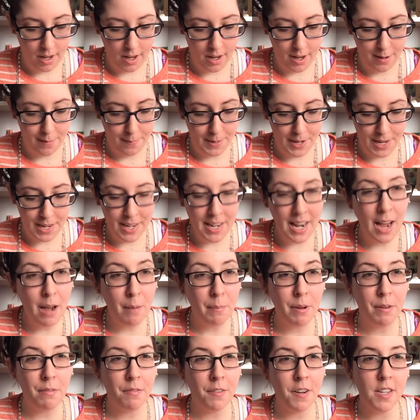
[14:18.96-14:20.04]
and now
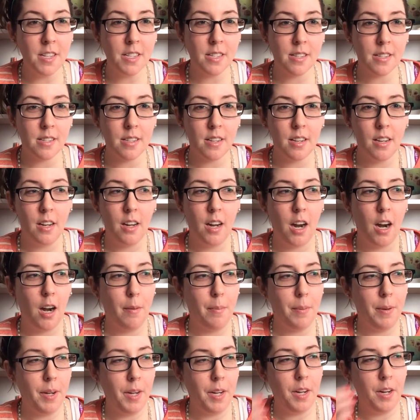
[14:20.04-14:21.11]
my friends
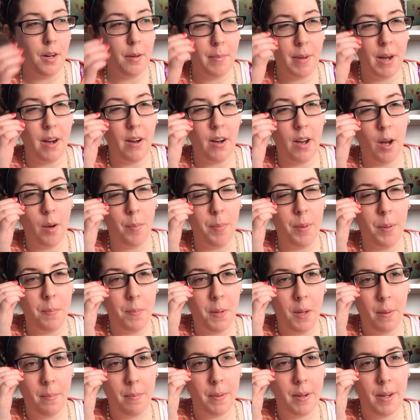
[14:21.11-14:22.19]
are pretty good about helping
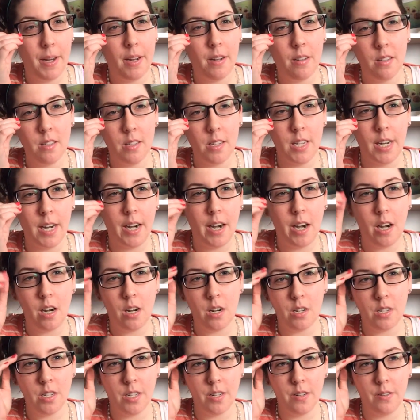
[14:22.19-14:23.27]
me up and down
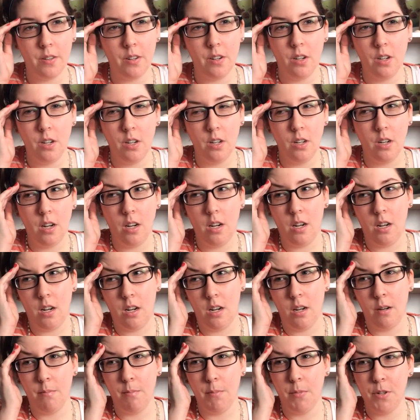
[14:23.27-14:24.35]
stairs, and
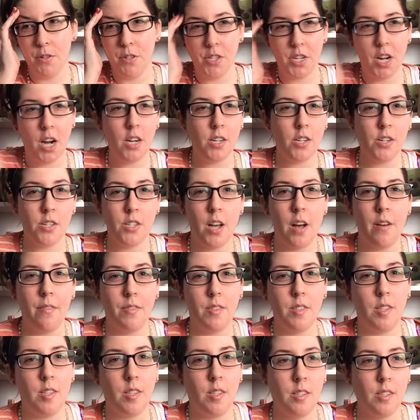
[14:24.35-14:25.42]
most doctor's
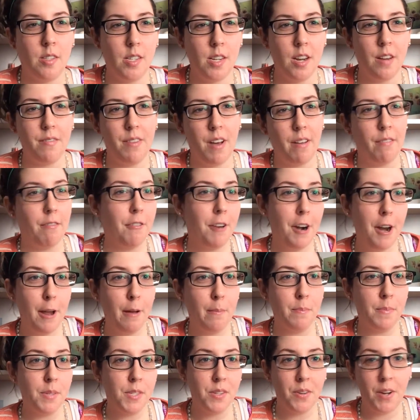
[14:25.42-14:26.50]
offices and stuff have
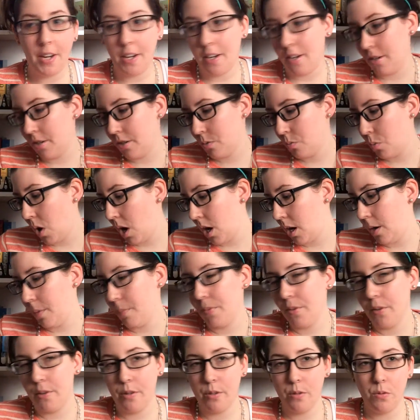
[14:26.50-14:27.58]
ramps, so I can just walk
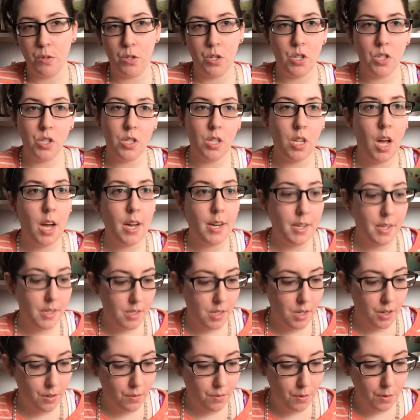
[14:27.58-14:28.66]
up those, which is a lot
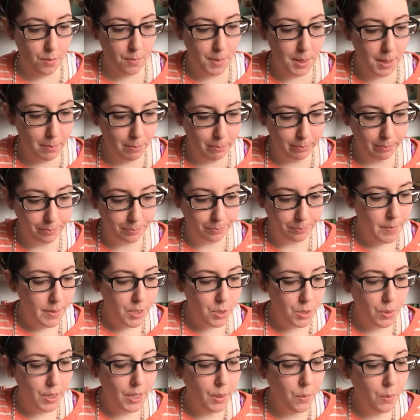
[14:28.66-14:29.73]
easier for me. Number
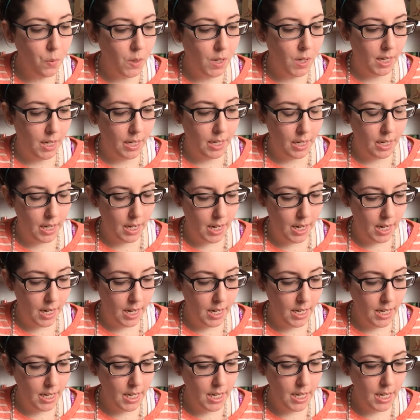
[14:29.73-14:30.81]
21,
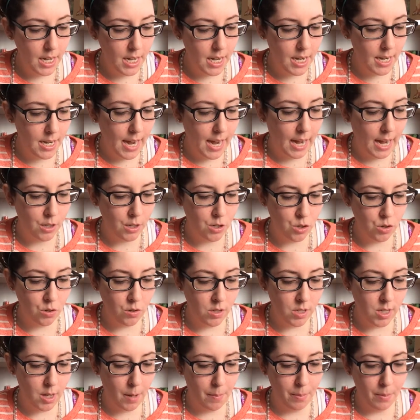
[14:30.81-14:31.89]
any
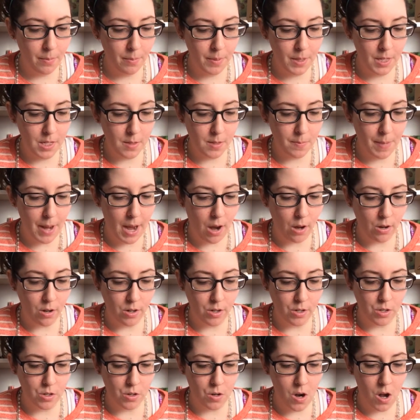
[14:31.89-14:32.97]
natural supplements,
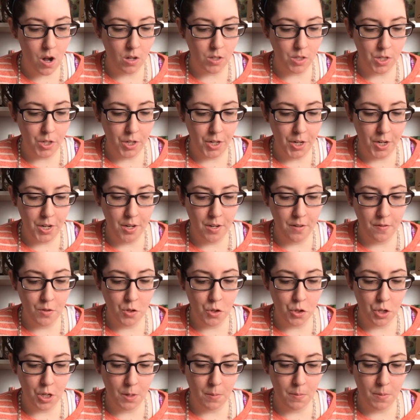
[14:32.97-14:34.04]
powders, or alternative
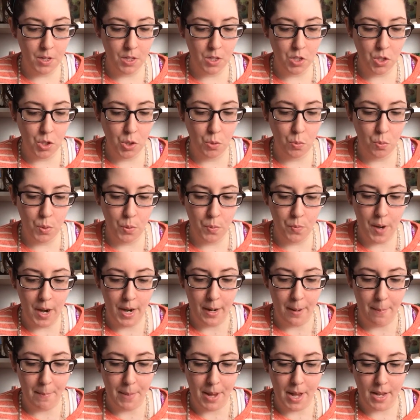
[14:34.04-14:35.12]
treatments you would
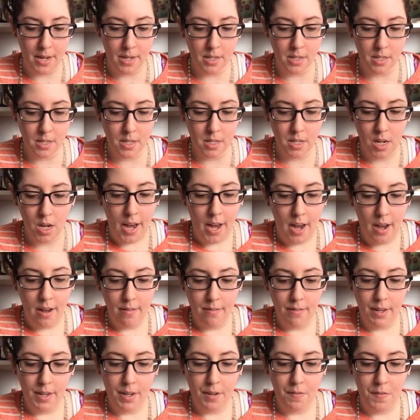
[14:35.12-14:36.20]
recommend? I
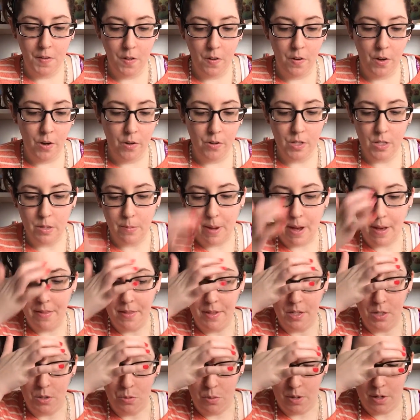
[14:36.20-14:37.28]
have like a few notes about
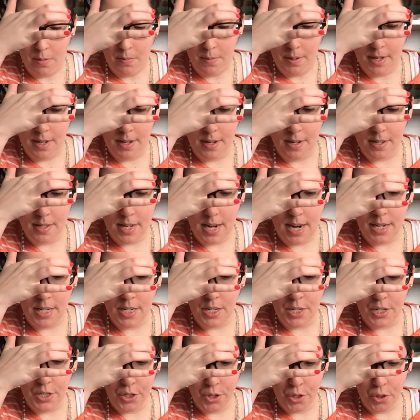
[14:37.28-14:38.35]
this one because I
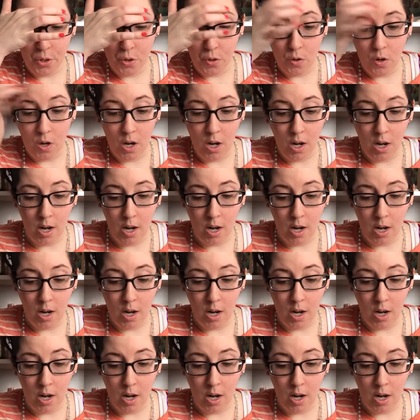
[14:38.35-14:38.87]
do.